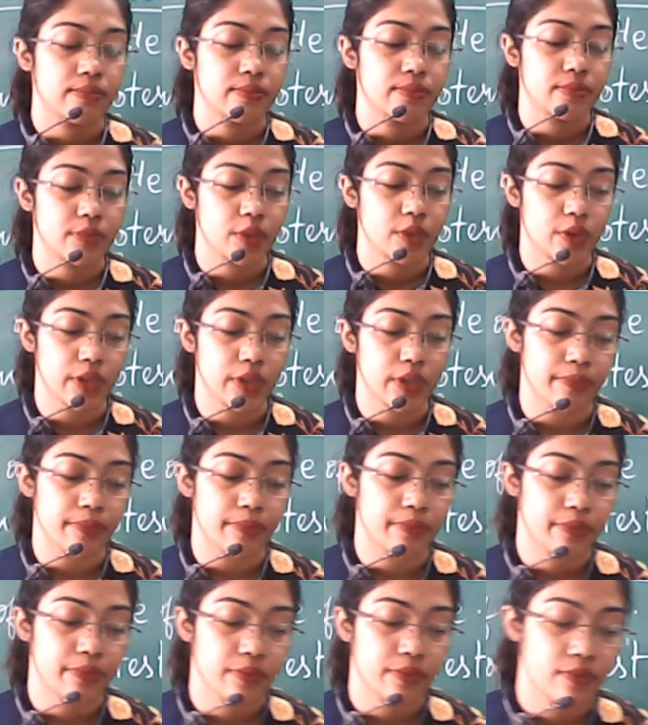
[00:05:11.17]
Okay,
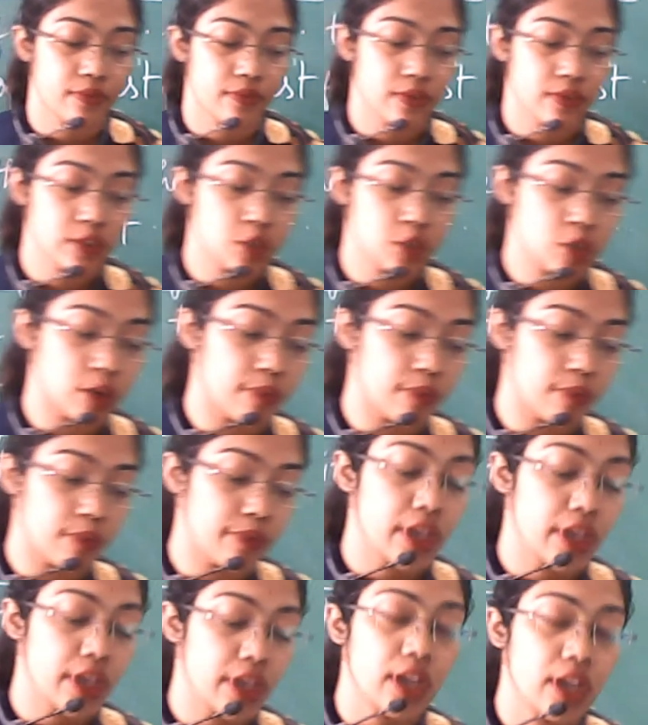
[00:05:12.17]
full stop.
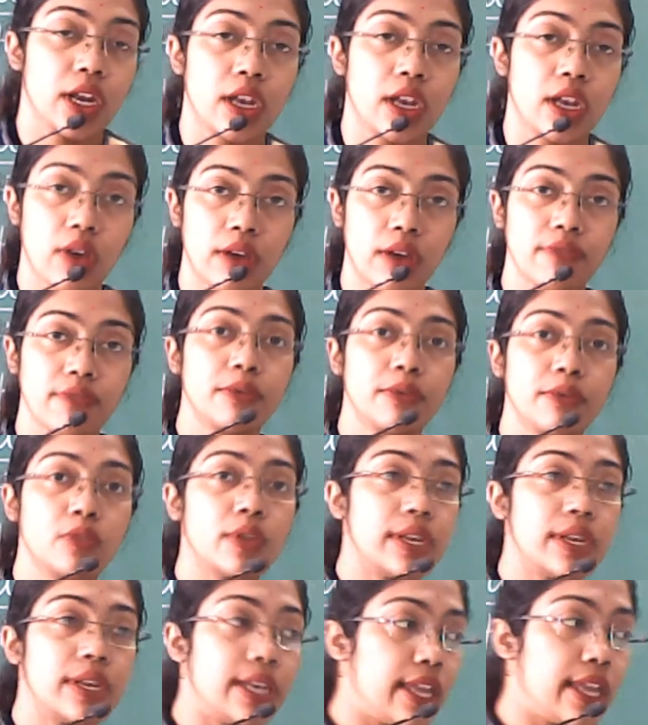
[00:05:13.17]
Now come to the
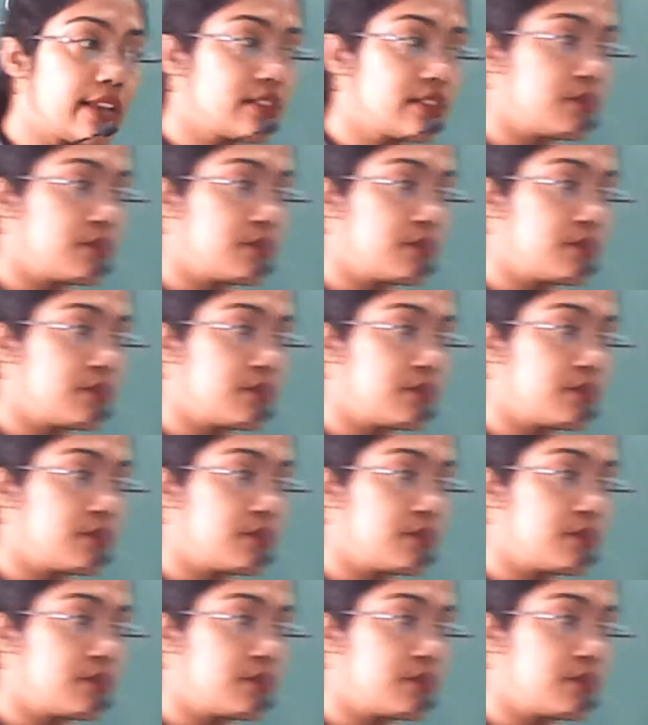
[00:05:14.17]
next